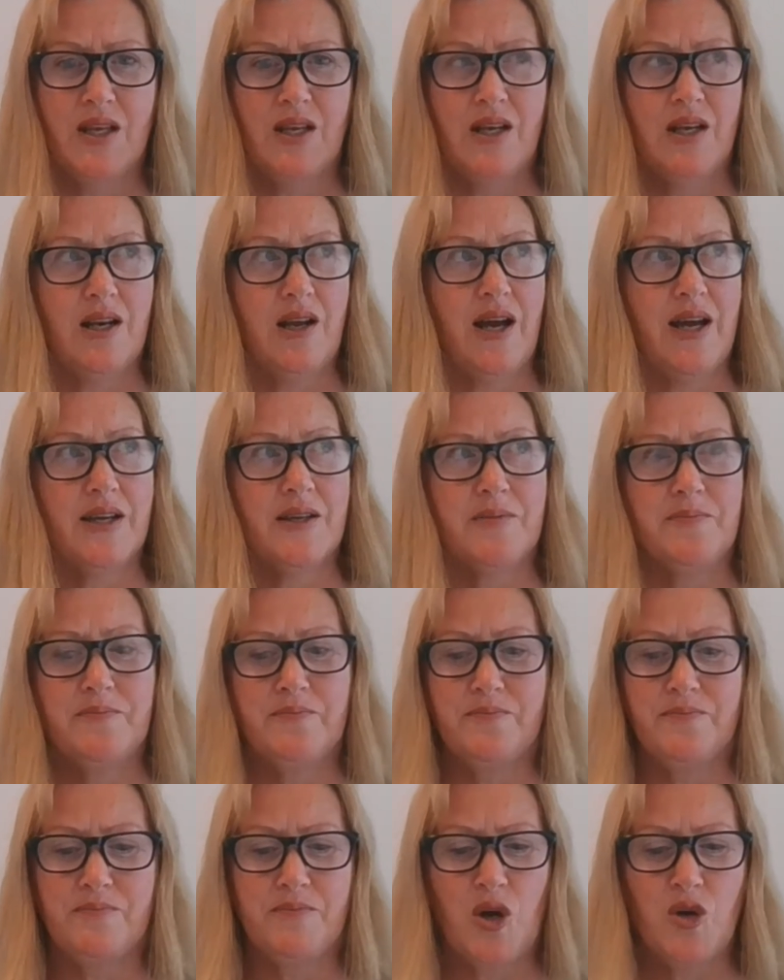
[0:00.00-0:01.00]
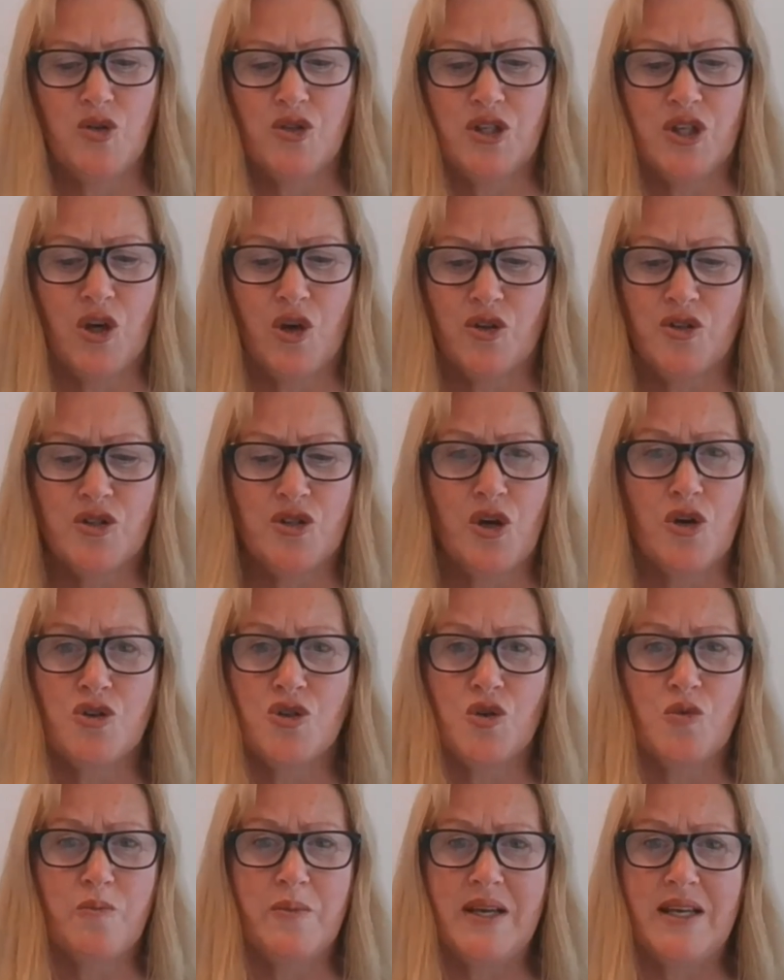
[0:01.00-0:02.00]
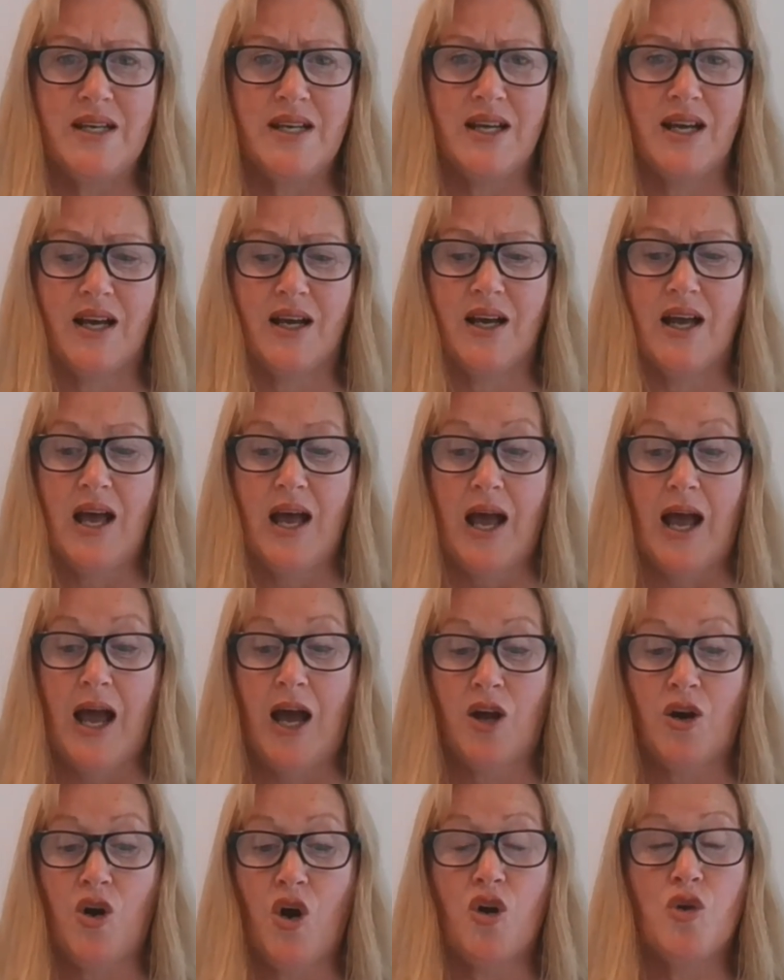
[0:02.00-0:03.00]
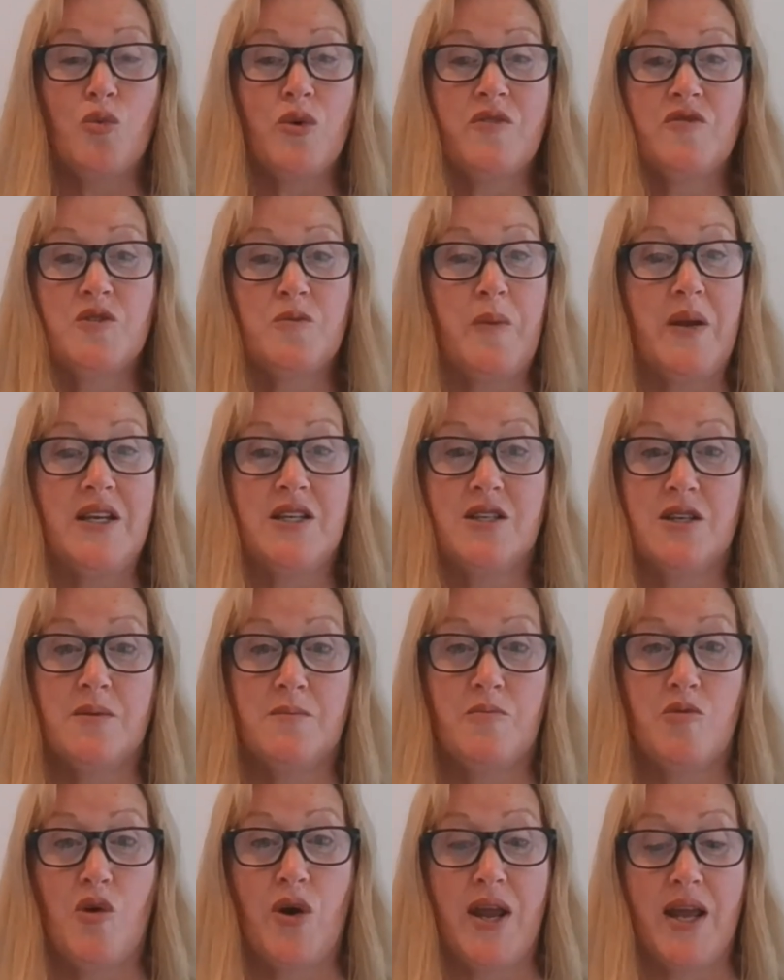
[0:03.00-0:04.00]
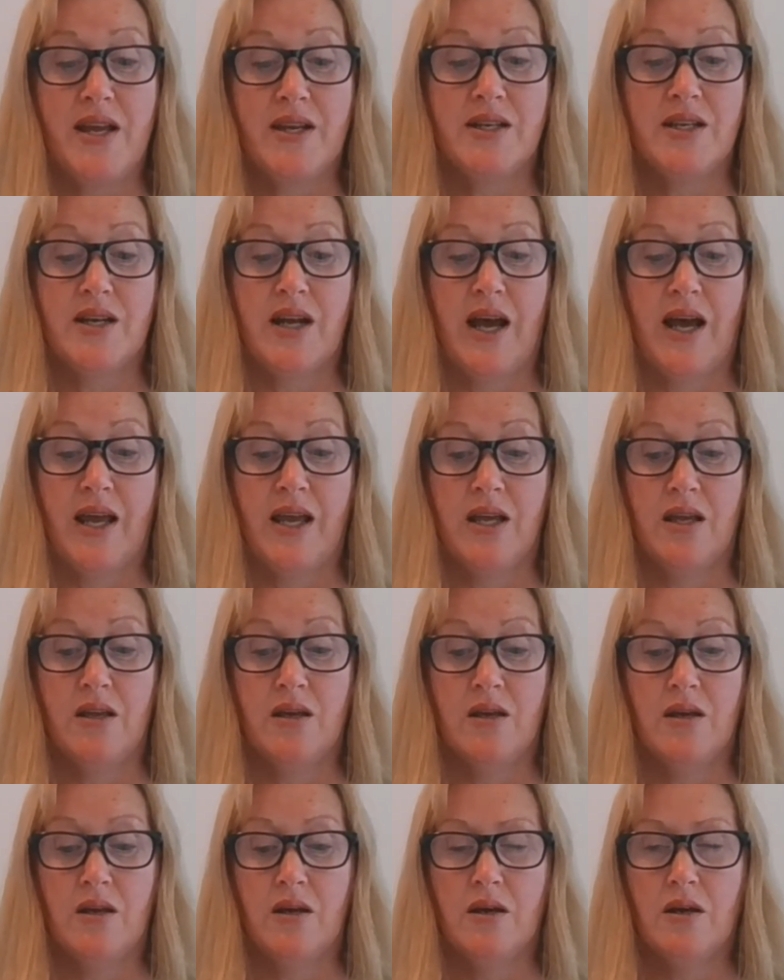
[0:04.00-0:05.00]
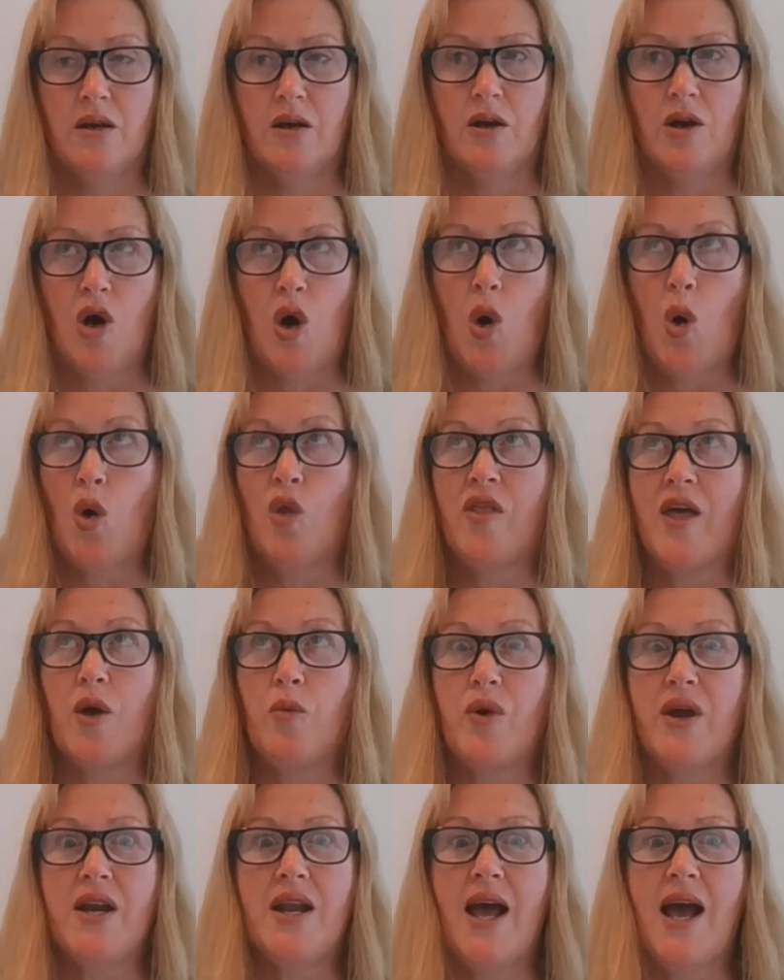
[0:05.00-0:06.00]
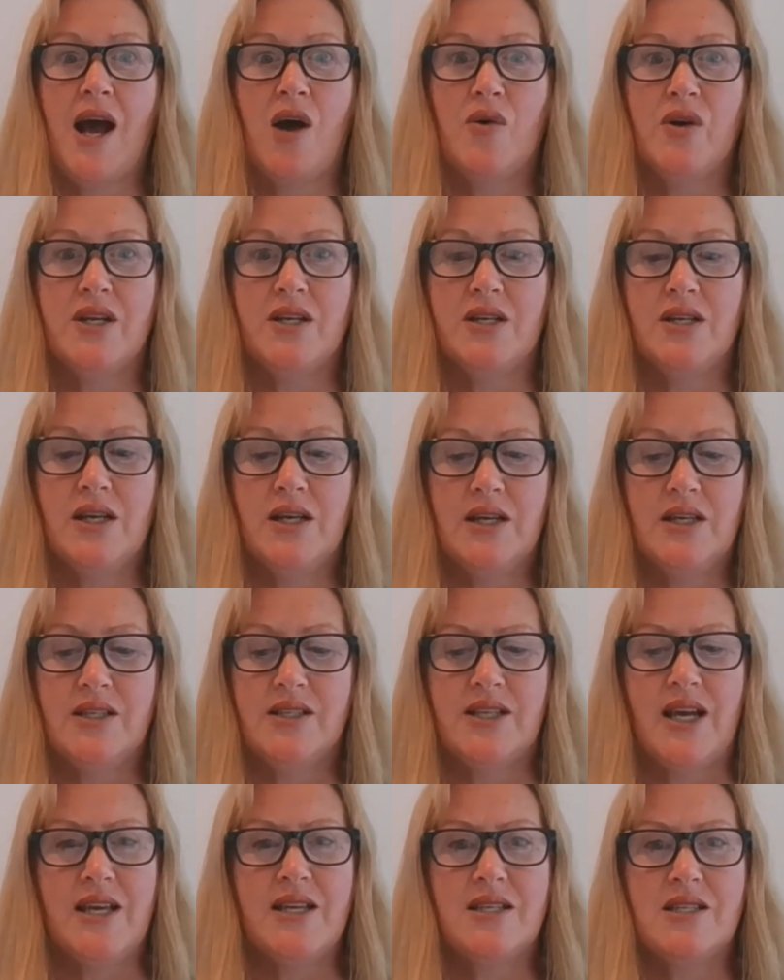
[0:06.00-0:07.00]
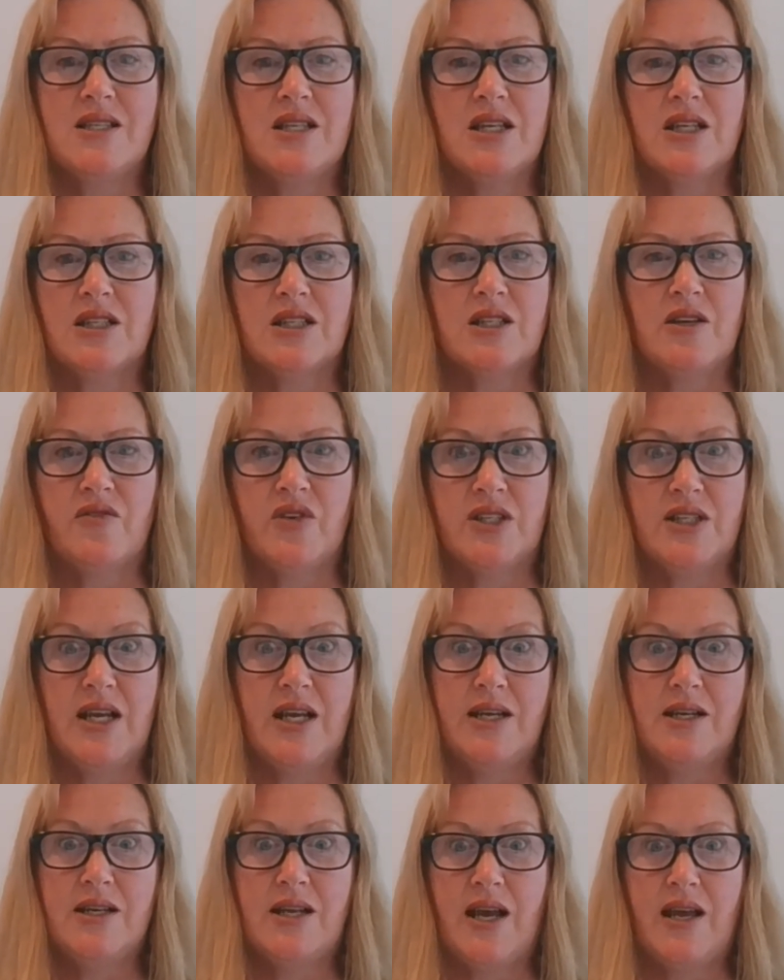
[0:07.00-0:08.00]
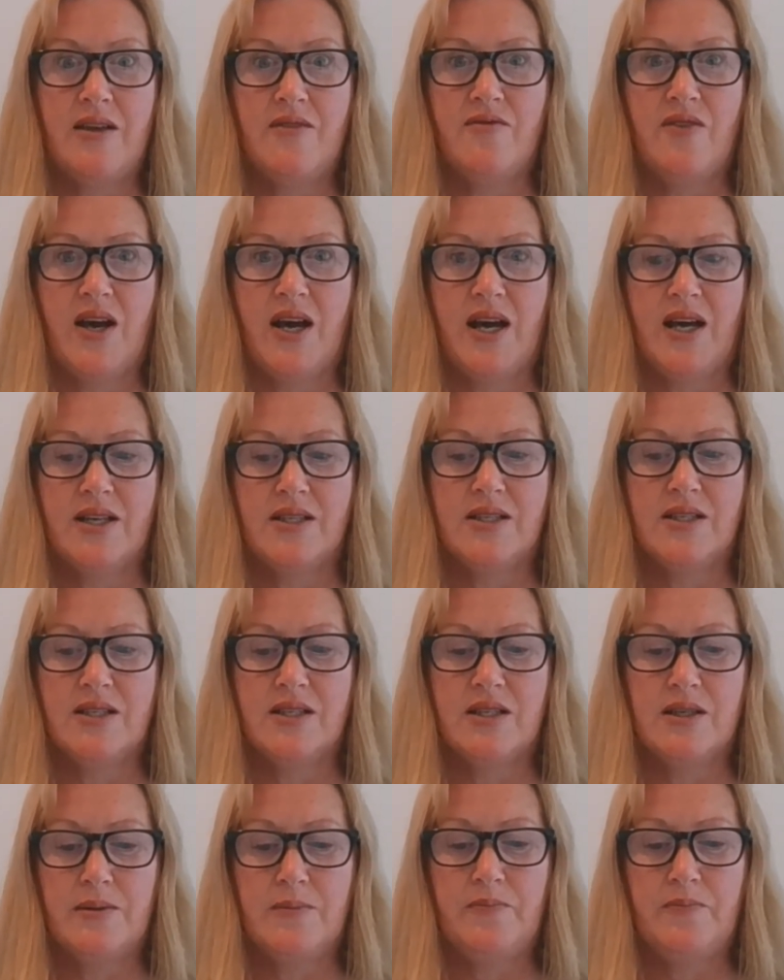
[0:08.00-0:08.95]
Like posting on social media how long we've spent in prayer today, or that we're now in day 6 of a 10-day fast.